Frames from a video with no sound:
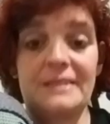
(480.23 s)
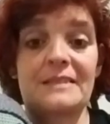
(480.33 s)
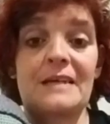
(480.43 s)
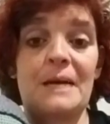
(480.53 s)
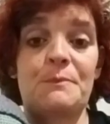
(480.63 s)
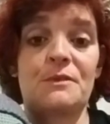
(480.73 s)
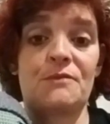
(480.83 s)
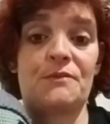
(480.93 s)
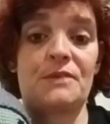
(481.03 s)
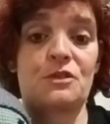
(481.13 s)
types of
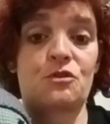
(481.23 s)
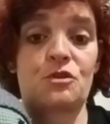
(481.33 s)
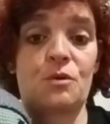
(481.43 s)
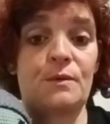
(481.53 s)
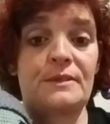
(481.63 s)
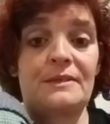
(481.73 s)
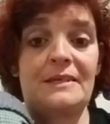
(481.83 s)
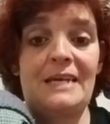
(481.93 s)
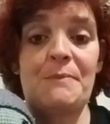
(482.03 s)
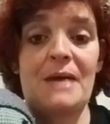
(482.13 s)
events are going to
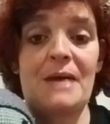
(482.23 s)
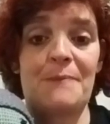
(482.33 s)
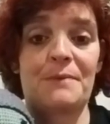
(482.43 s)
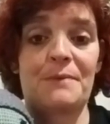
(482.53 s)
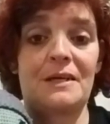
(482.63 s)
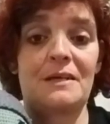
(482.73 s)
keep happening.